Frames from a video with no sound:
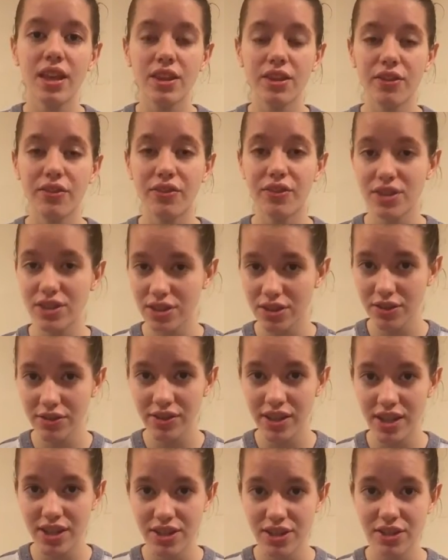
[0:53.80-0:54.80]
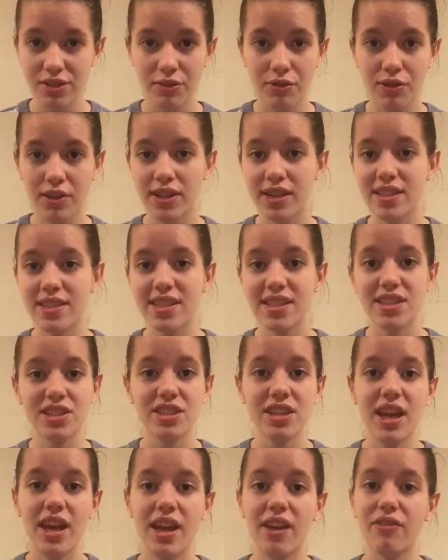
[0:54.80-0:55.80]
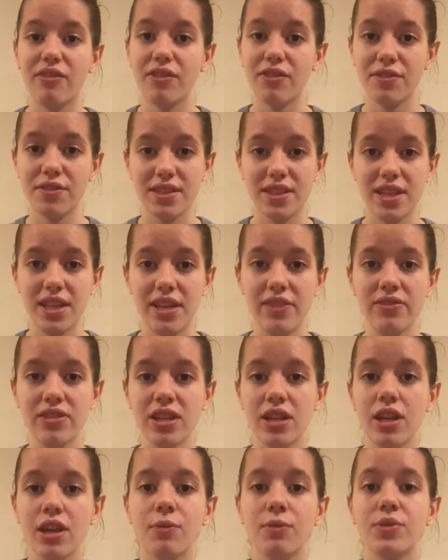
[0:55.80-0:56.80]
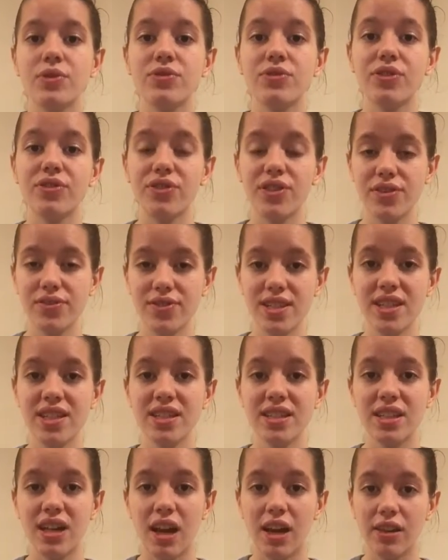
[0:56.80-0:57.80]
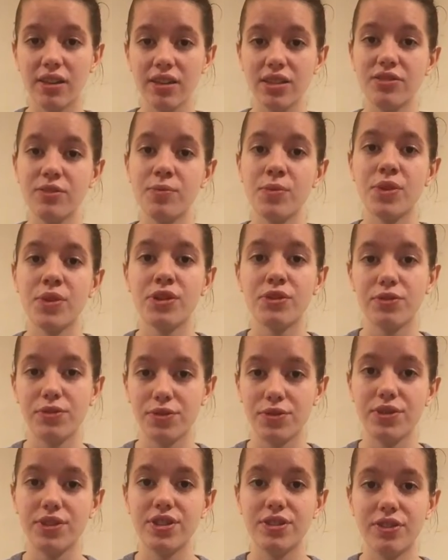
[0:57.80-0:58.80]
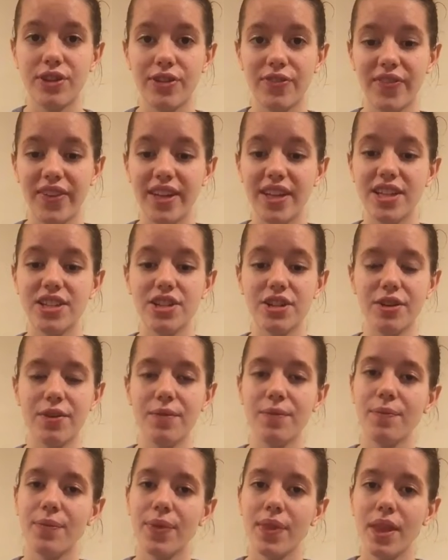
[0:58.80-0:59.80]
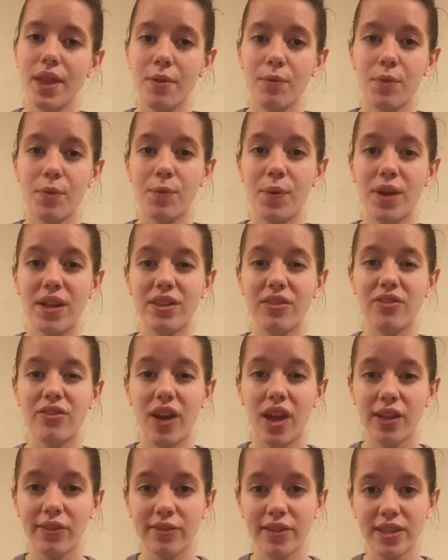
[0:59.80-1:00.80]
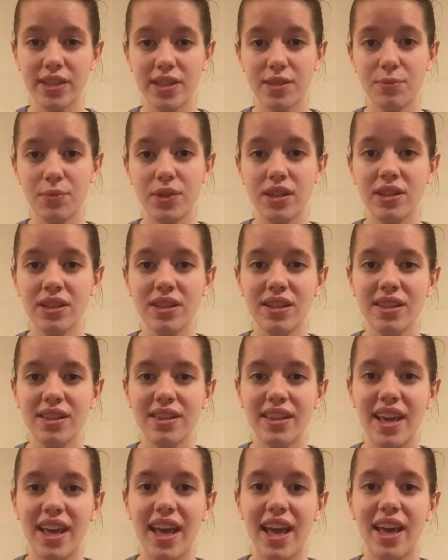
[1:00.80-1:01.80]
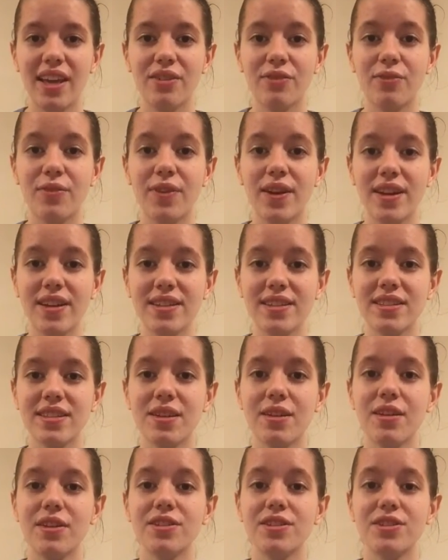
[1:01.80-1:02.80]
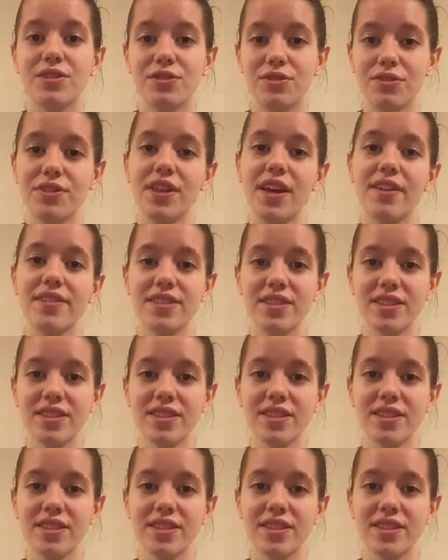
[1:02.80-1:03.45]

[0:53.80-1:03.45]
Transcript: The first donation the organization ever received was for $15 from a grocery store manager. But by the following spring, they had raised $2,000